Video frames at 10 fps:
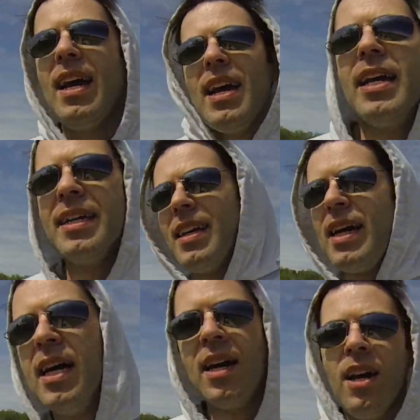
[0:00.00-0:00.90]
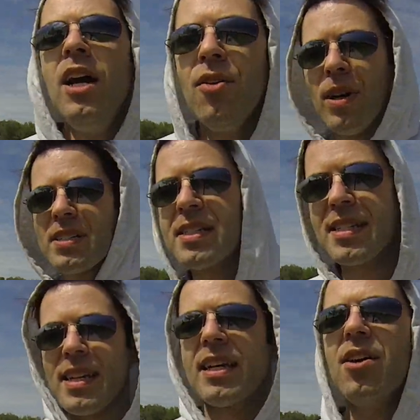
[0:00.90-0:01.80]
And uh,
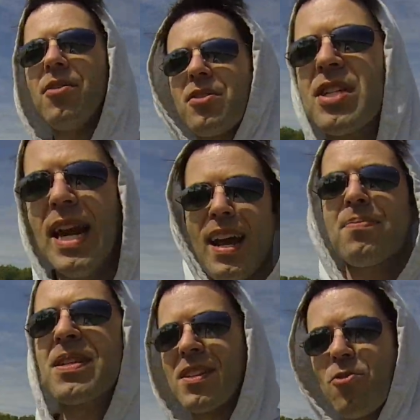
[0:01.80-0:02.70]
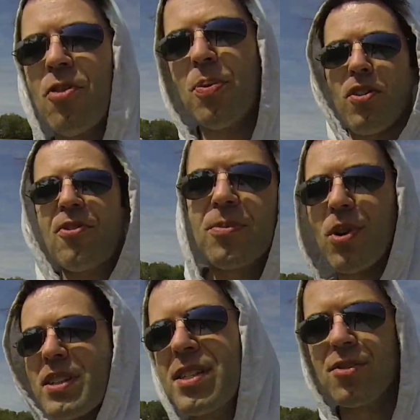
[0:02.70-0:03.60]
Westley's like, "Oh, there's an absence of perfect
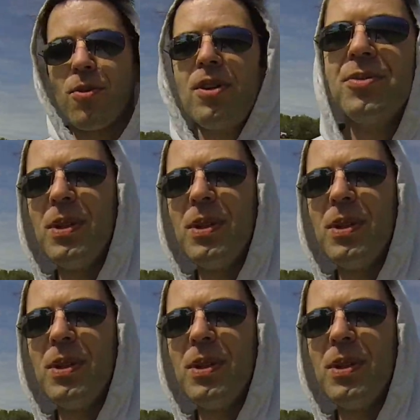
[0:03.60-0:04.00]
breasts in this world.